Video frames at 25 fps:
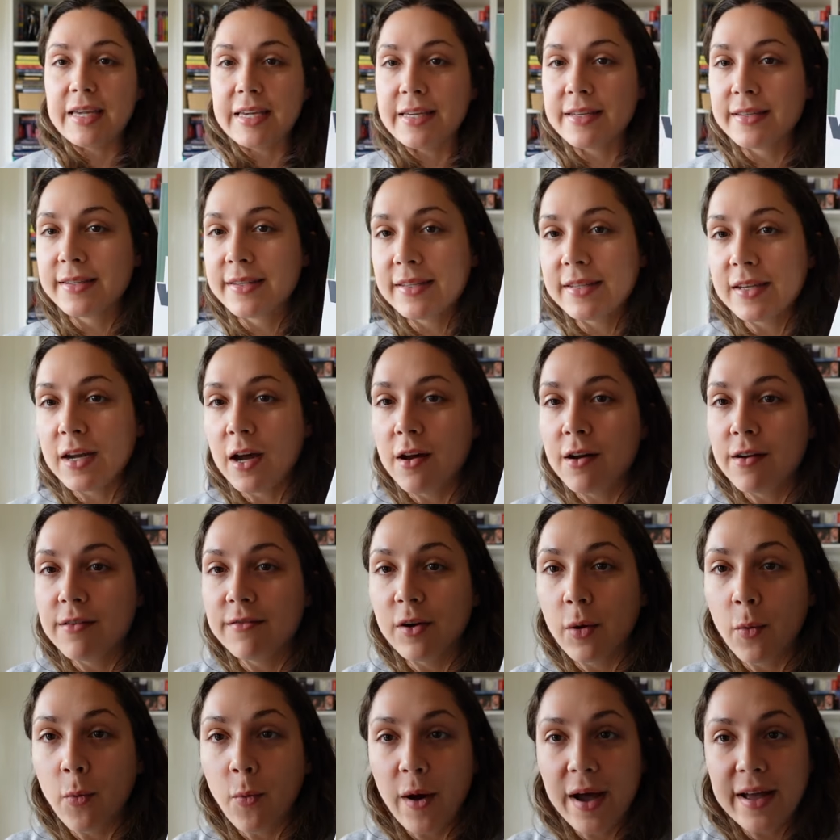East
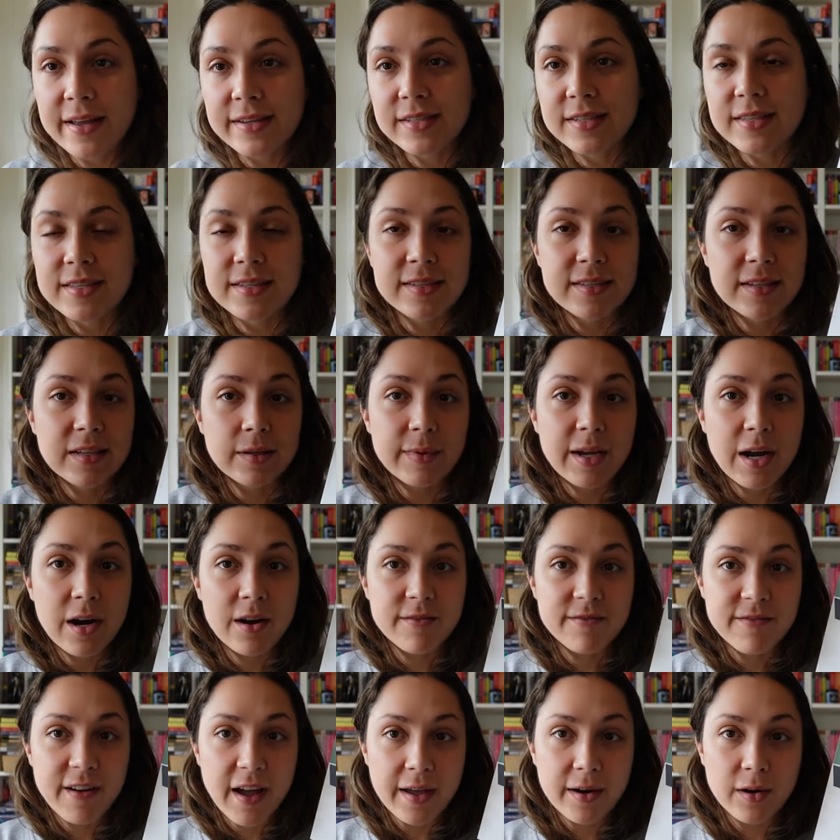of West. This is going to be our
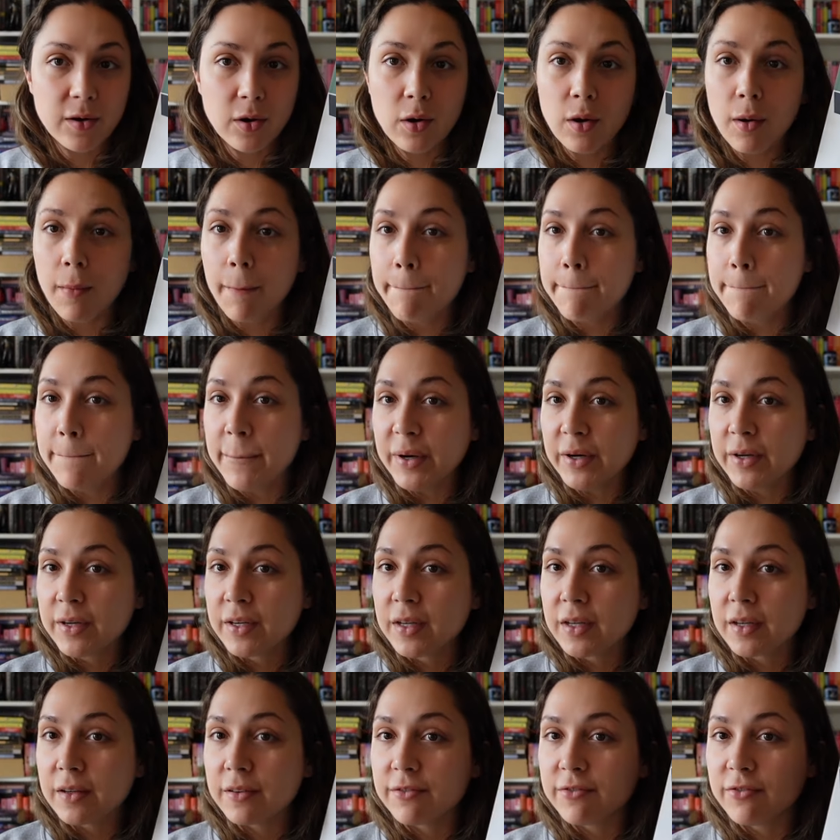final
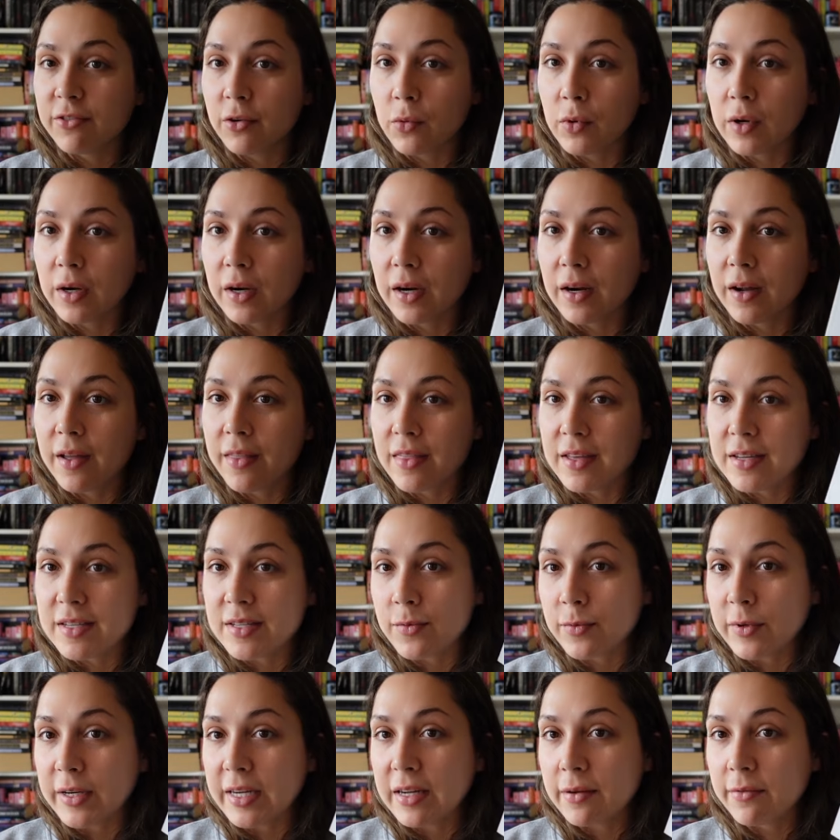book for
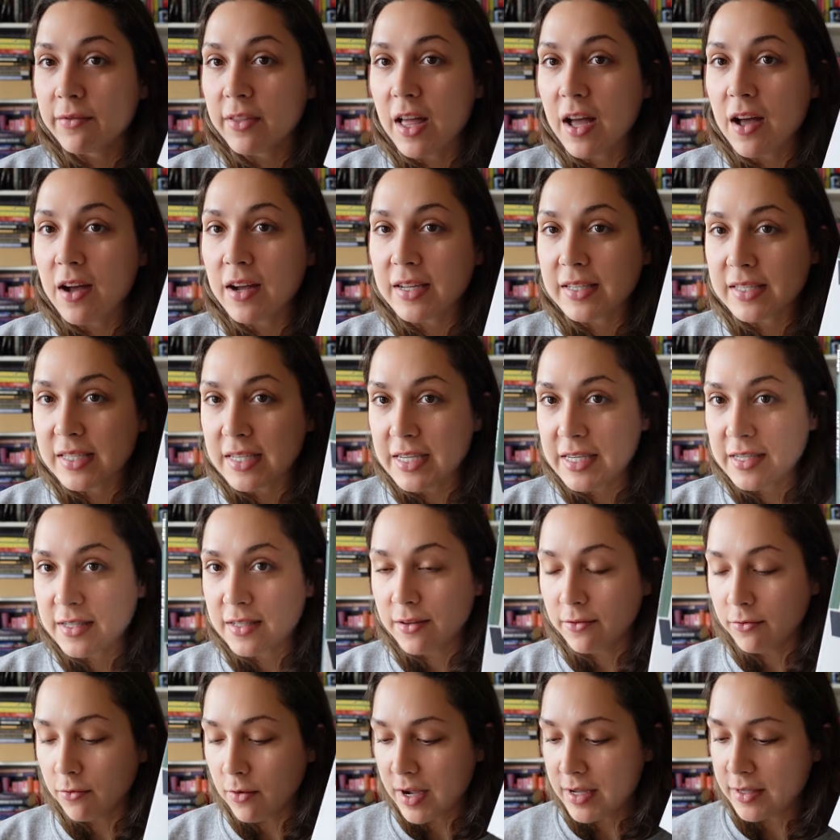this reading vlog. It's East
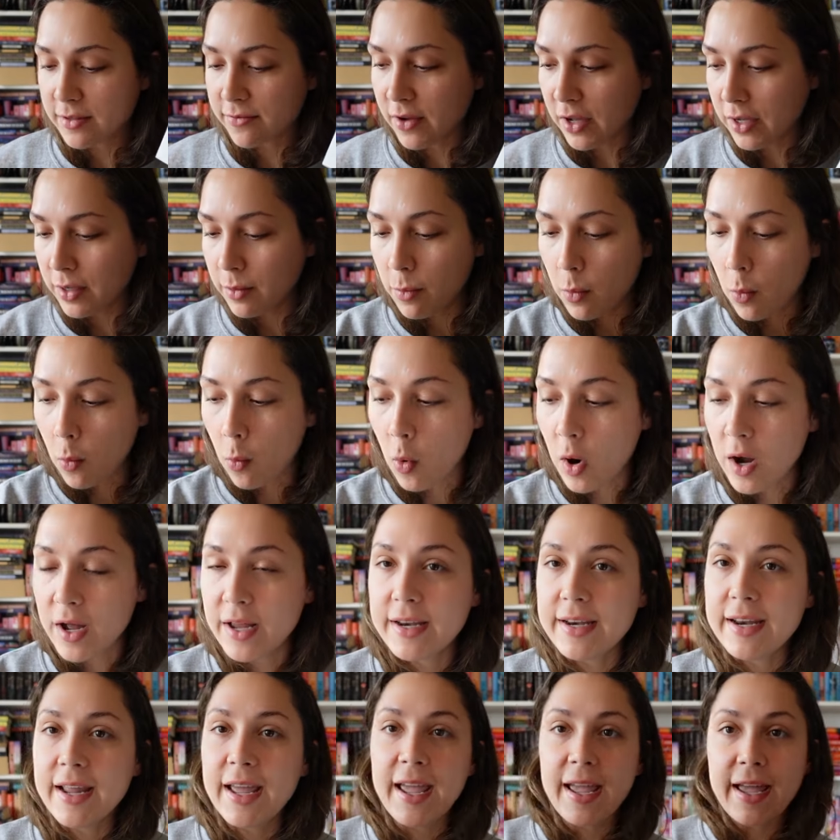of West Volume
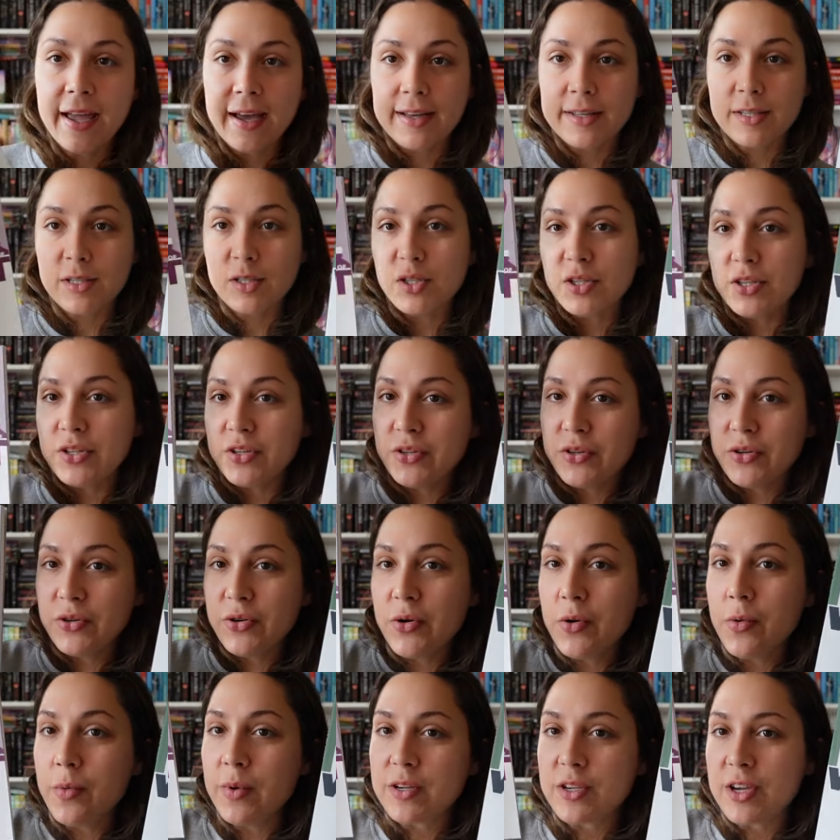1 and
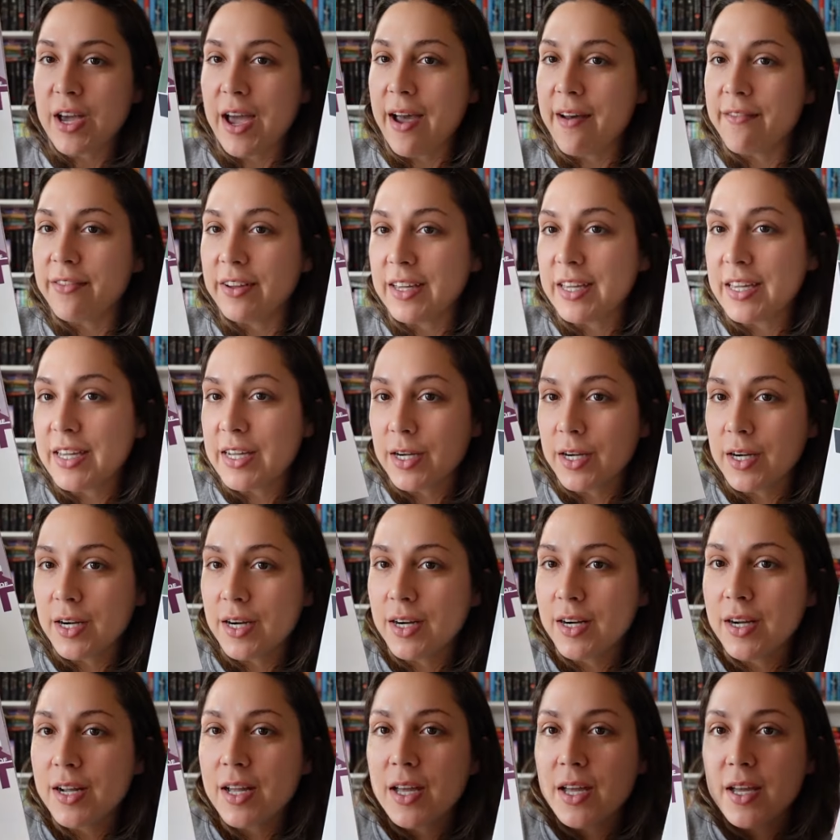2, which I have
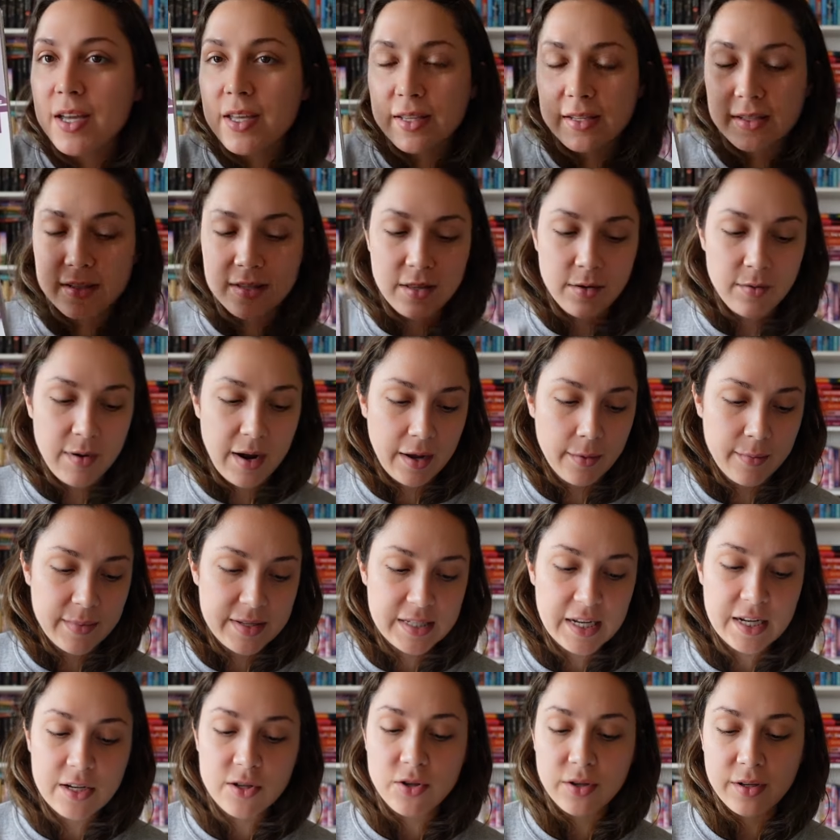here. This is the
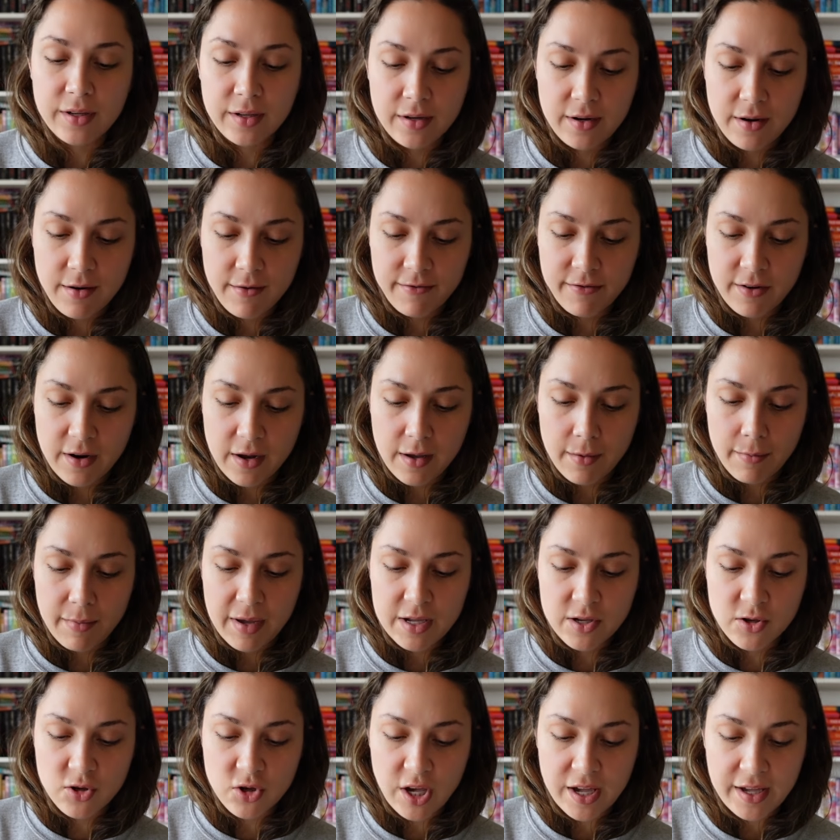recommendation from
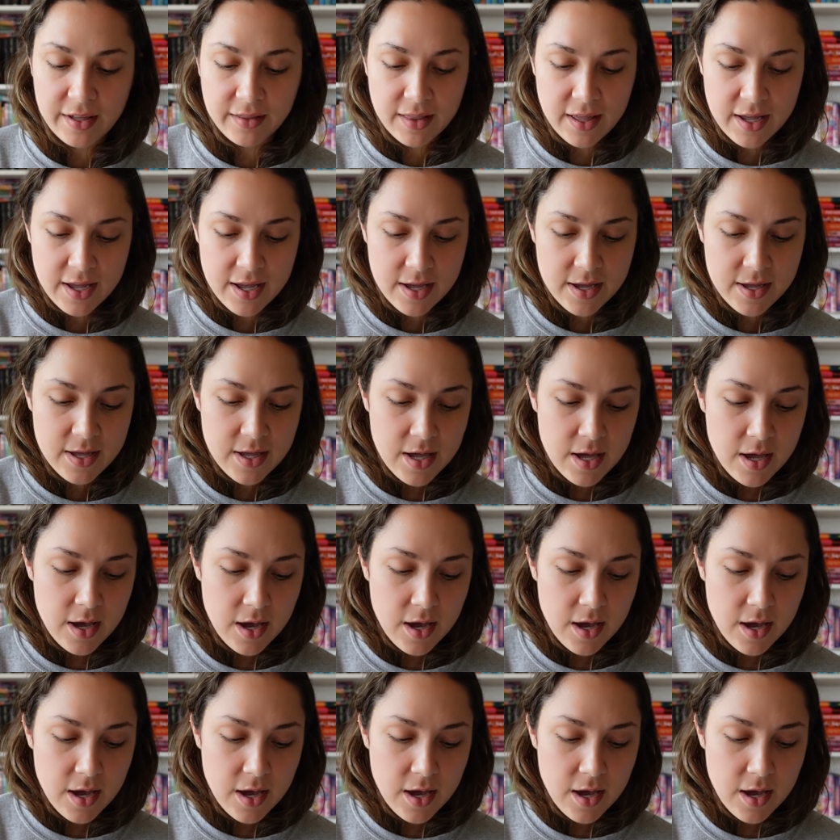Jayla.